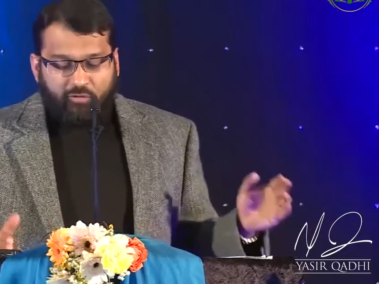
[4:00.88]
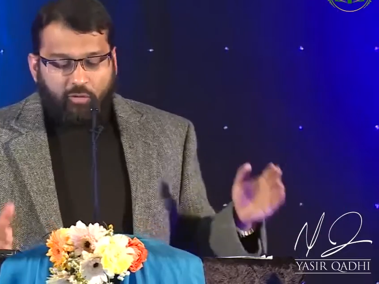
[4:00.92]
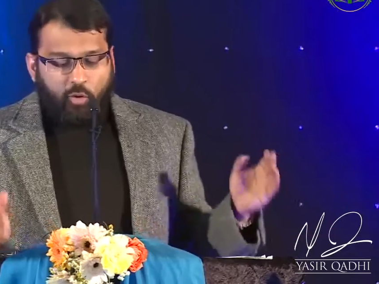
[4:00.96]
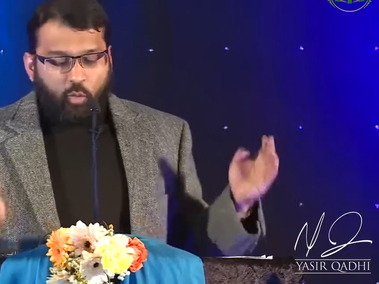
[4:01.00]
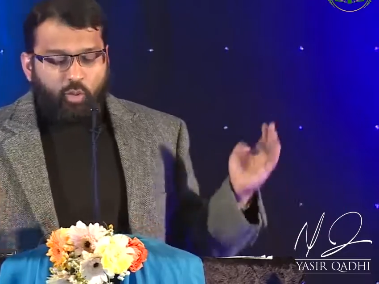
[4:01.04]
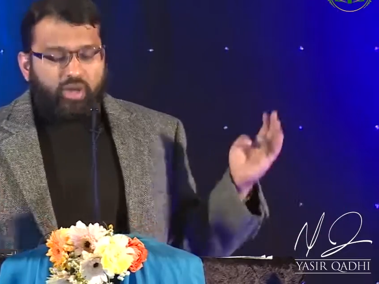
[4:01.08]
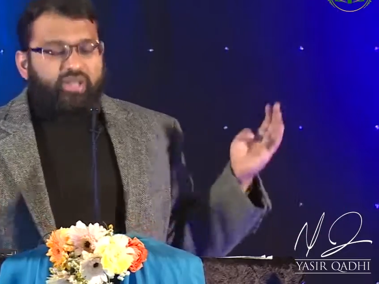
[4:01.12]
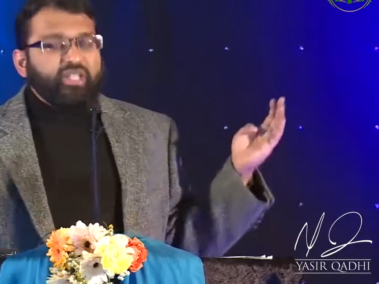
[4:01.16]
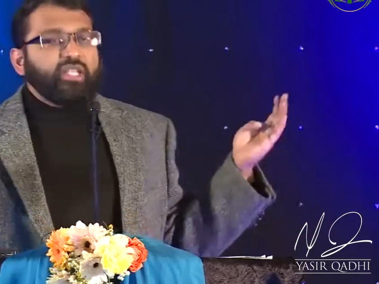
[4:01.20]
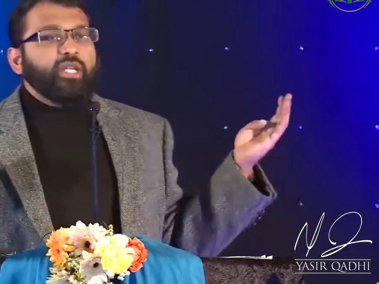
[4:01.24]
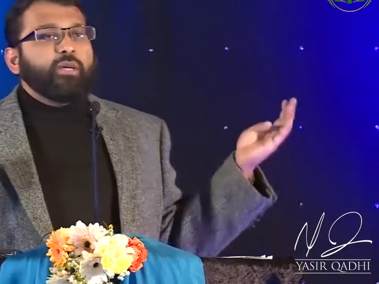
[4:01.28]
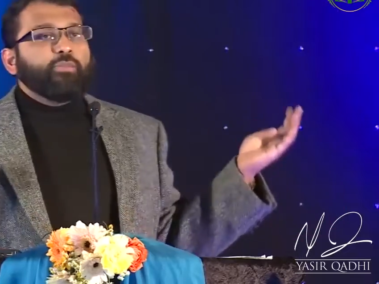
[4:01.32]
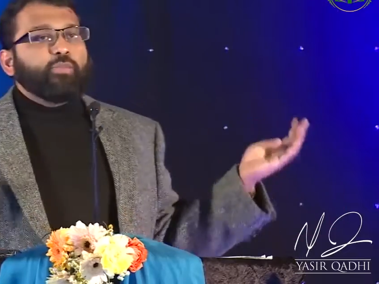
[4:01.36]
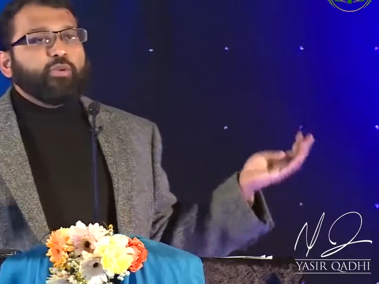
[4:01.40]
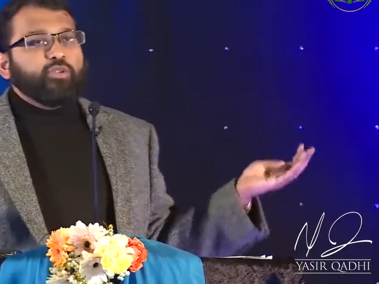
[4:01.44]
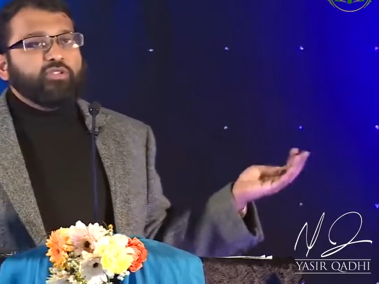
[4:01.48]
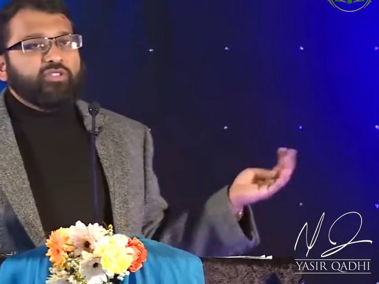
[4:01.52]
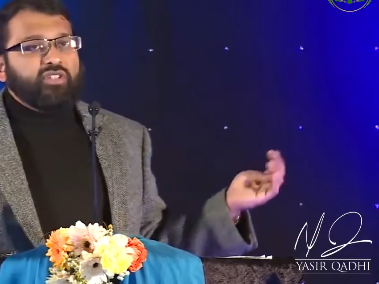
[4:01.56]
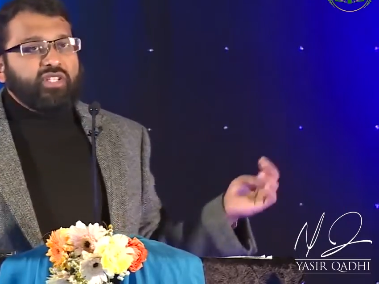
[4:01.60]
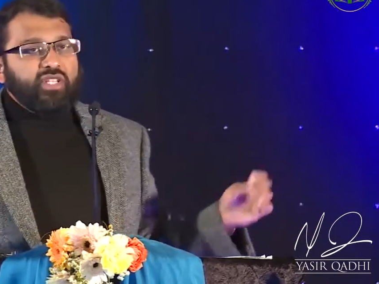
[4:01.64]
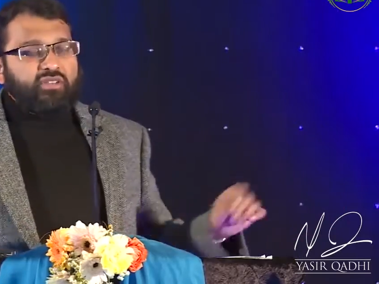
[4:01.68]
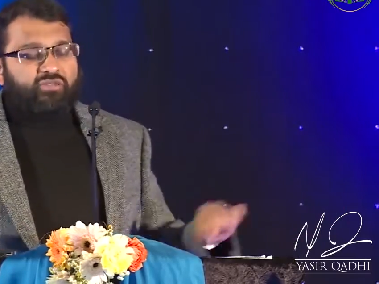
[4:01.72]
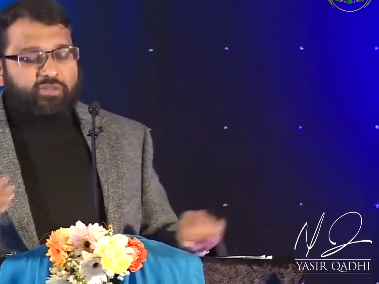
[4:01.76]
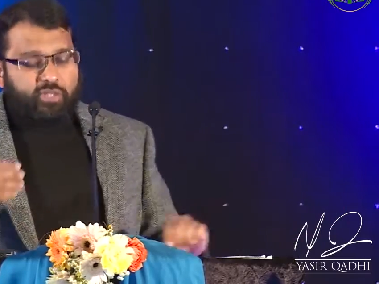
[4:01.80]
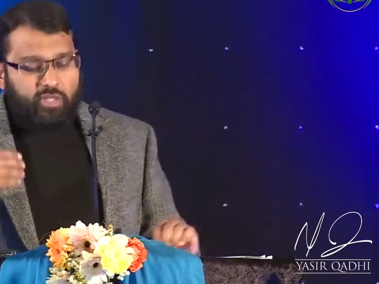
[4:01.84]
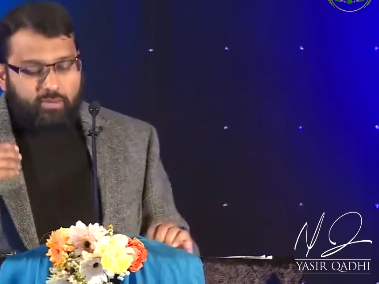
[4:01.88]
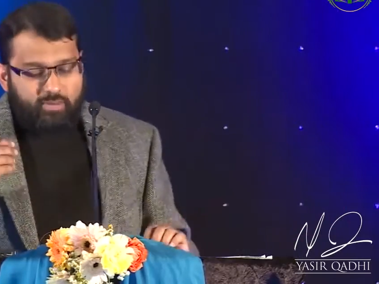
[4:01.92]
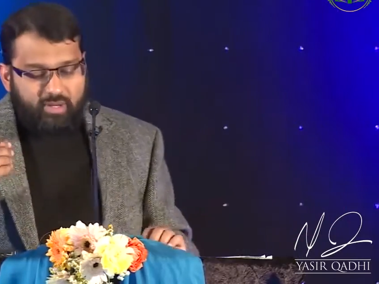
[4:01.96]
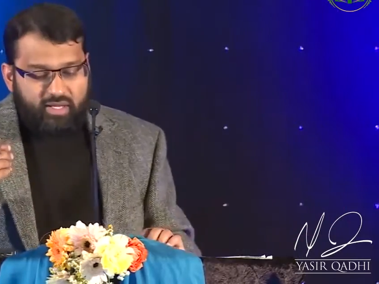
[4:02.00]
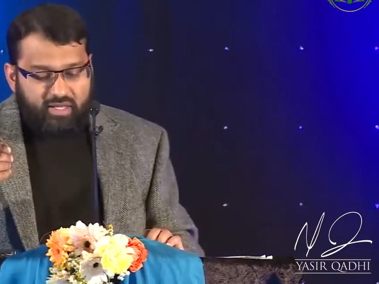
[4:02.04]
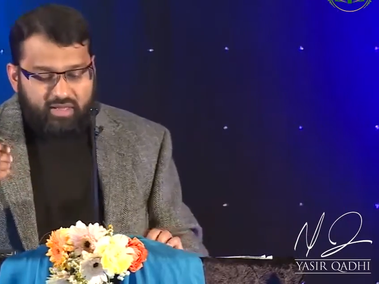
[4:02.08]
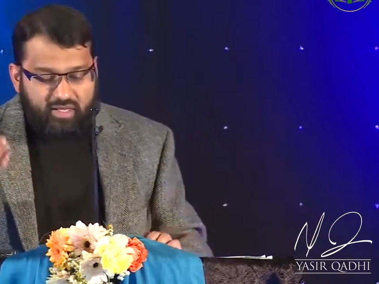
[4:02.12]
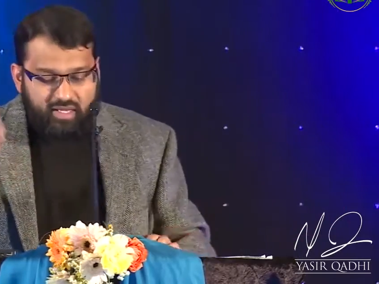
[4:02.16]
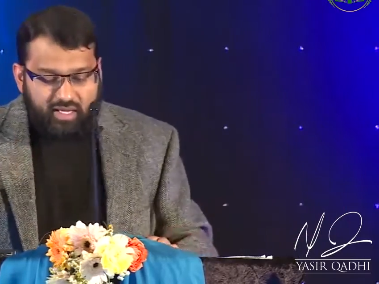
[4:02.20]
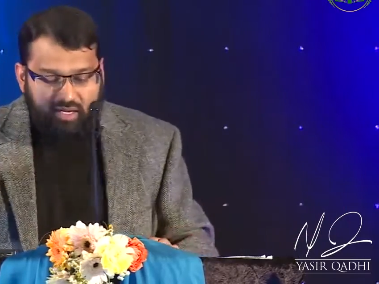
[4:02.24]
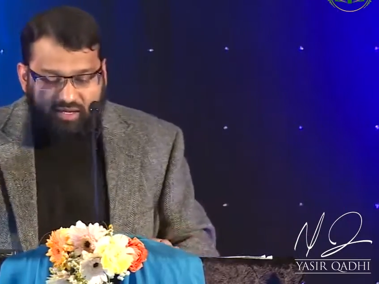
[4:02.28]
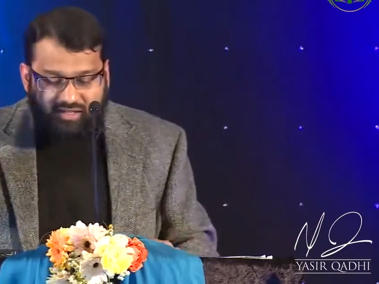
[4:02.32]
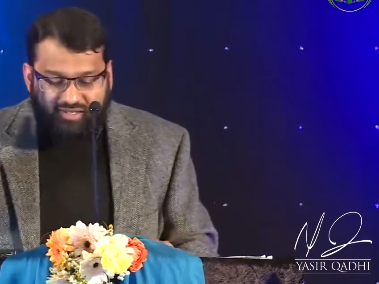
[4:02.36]
for what he perceived to
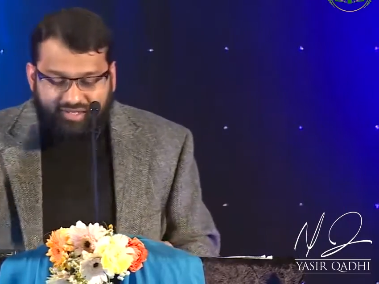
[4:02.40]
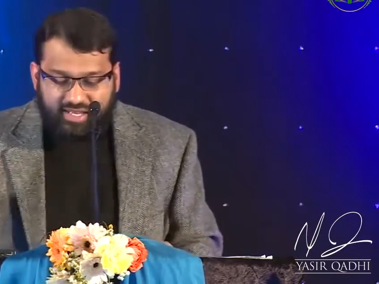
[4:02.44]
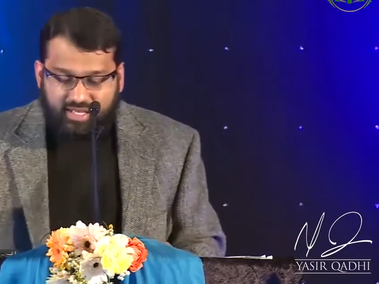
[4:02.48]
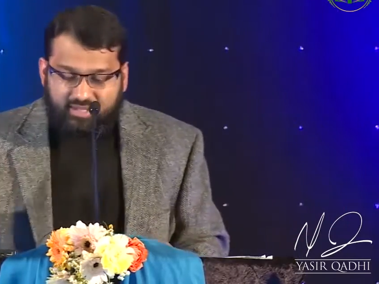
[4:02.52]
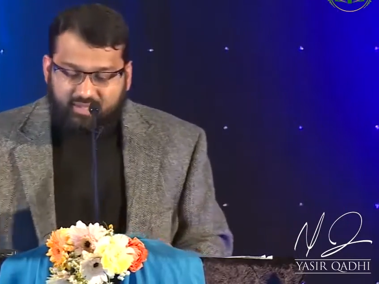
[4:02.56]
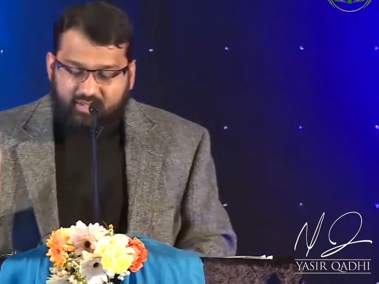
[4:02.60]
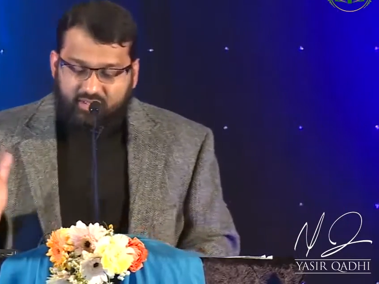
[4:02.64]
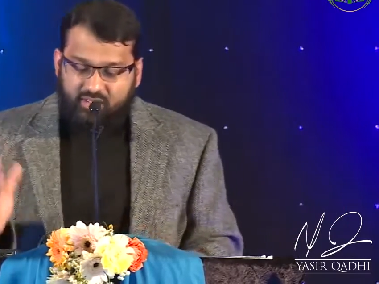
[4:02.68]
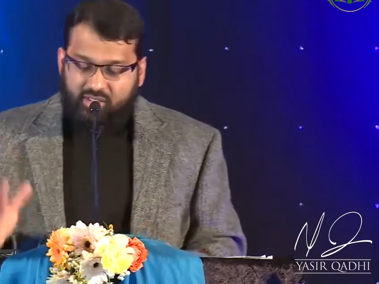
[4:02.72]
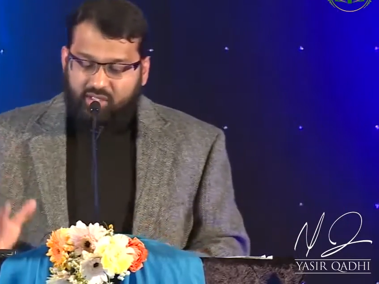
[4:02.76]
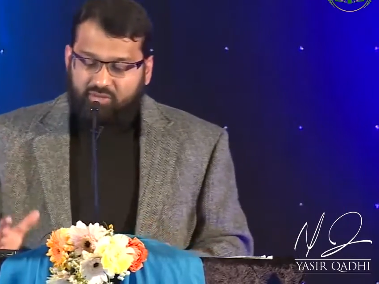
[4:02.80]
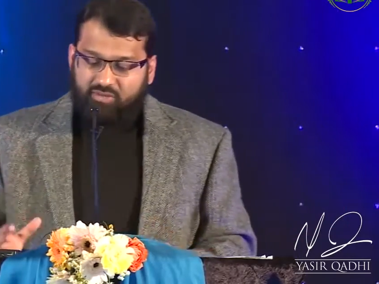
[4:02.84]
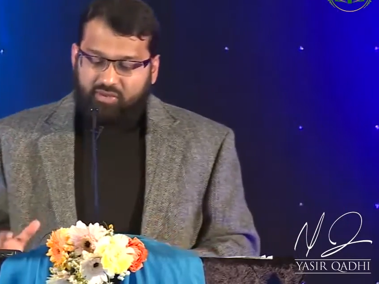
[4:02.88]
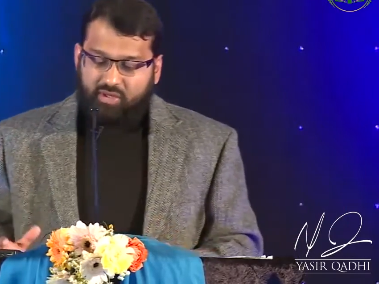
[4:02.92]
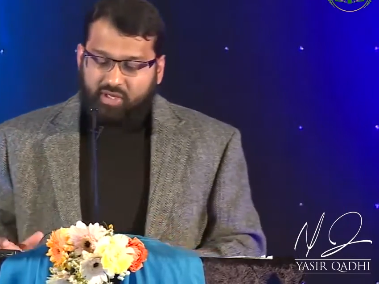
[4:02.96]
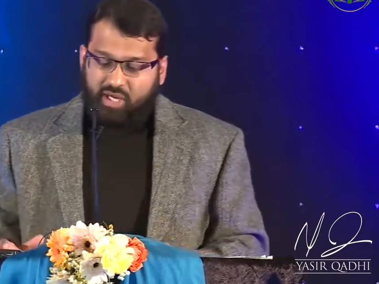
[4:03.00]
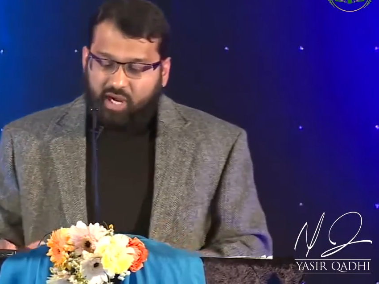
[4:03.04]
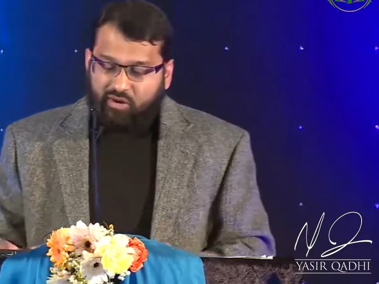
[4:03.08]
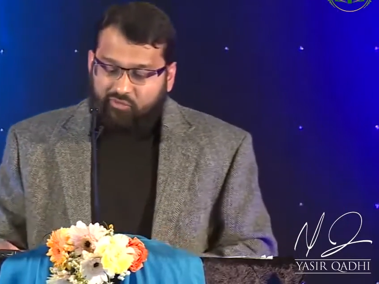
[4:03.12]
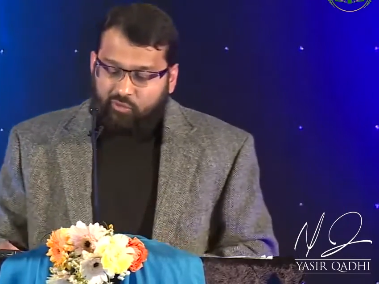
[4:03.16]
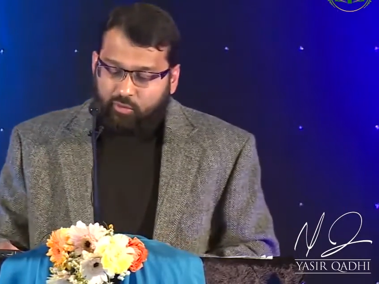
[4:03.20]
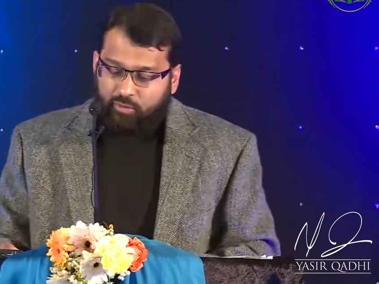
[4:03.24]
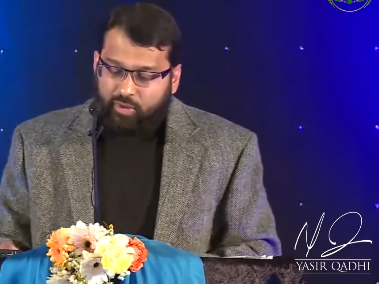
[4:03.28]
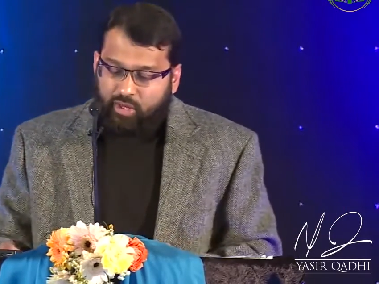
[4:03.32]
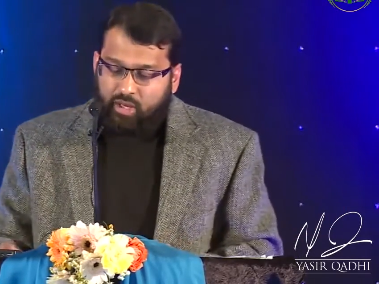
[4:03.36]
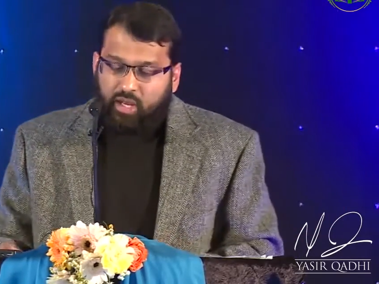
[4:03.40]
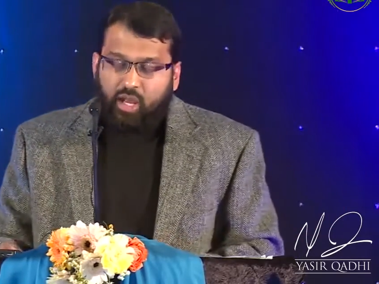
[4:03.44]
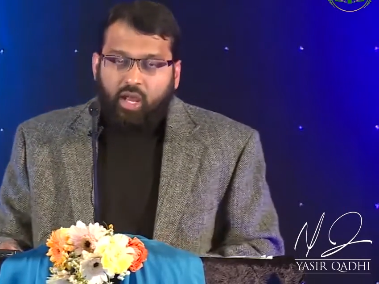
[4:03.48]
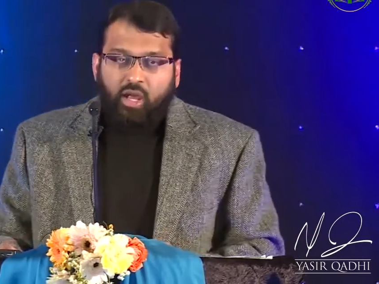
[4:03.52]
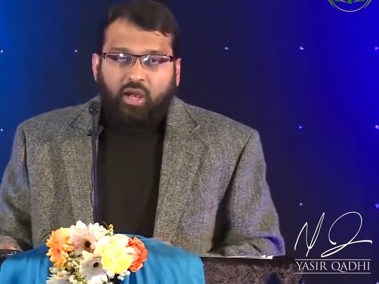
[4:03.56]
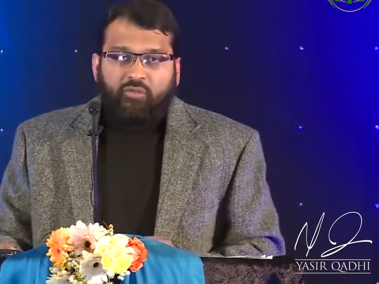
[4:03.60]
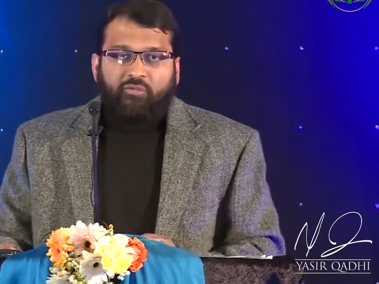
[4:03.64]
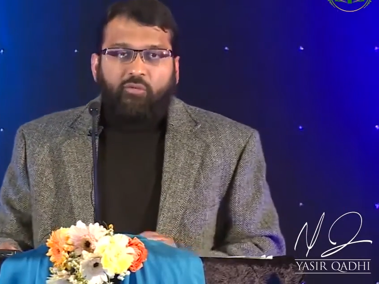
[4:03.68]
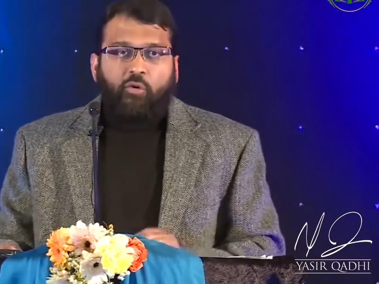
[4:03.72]
be the excesses of the government,